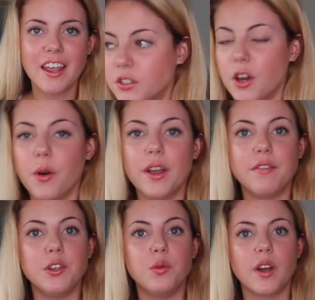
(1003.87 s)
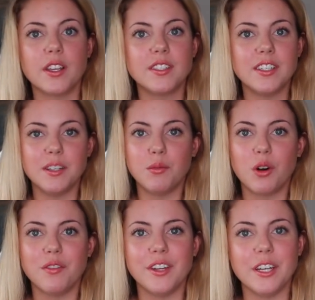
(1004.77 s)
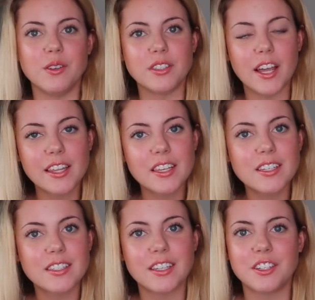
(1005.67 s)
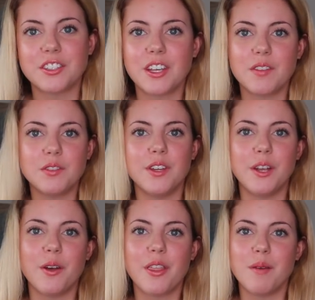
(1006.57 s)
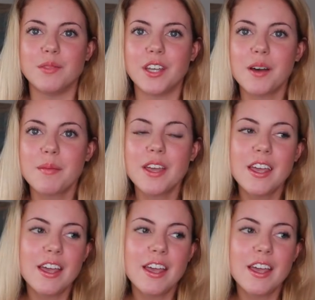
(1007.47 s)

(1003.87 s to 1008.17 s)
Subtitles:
So if you want to see more videos like this, then just give this video a thumbs up,